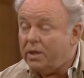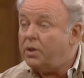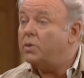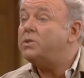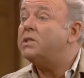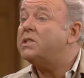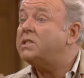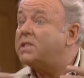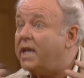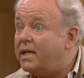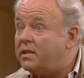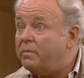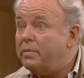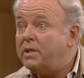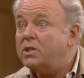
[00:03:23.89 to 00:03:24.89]
You just
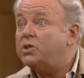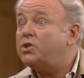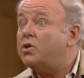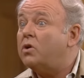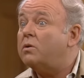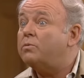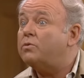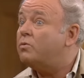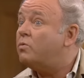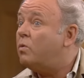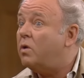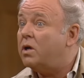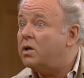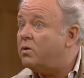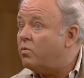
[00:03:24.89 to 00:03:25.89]
take them and you show them to
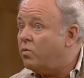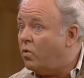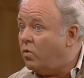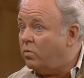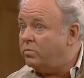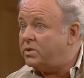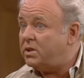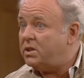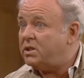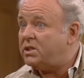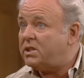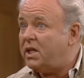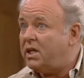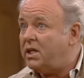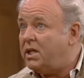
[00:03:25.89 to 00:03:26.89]
all of the rooms and you
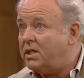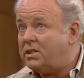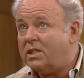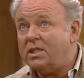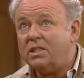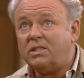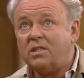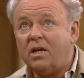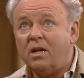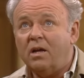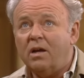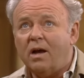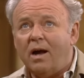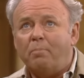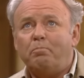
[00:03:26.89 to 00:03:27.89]
say, isn't this a,
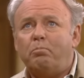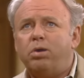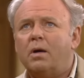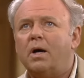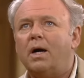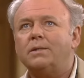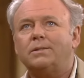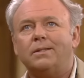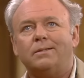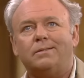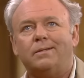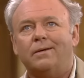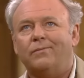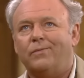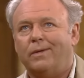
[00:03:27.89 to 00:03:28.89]
a
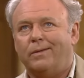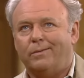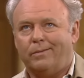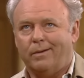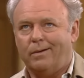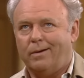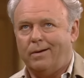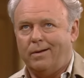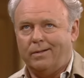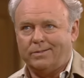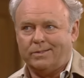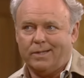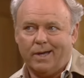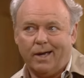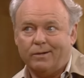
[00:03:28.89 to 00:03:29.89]
positively
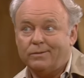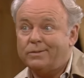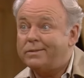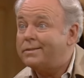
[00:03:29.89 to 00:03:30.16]
doll's house?